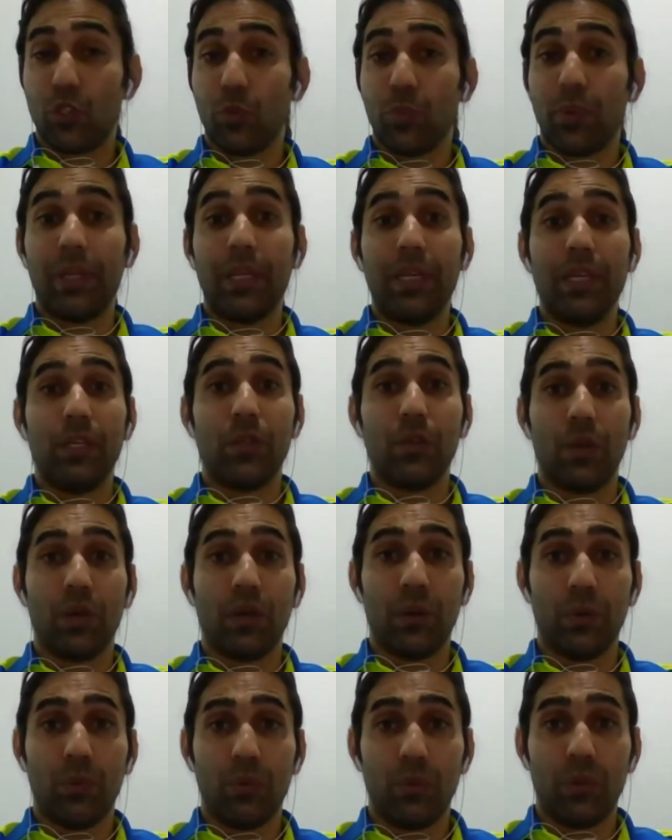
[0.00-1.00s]
Super League
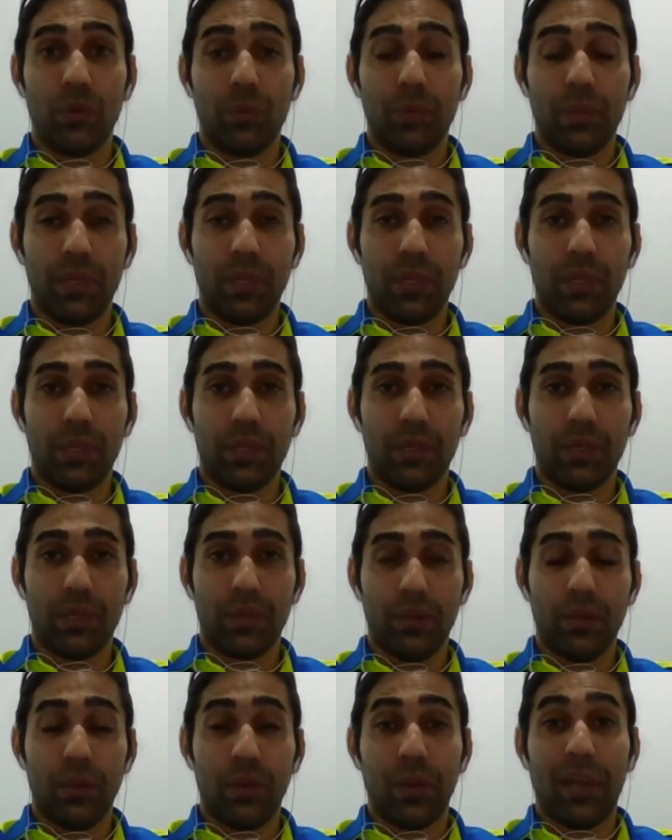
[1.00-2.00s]
will be,
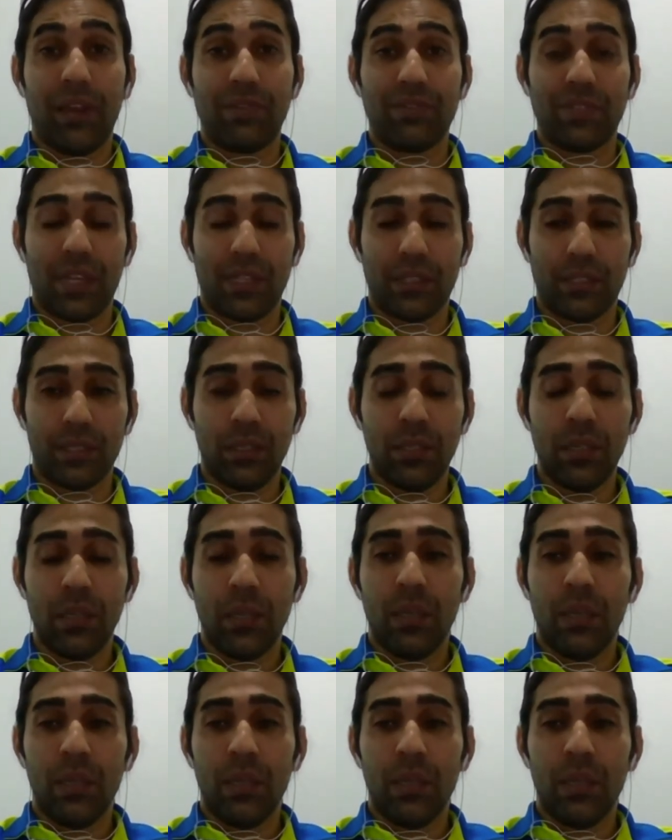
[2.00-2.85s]
you know, have started.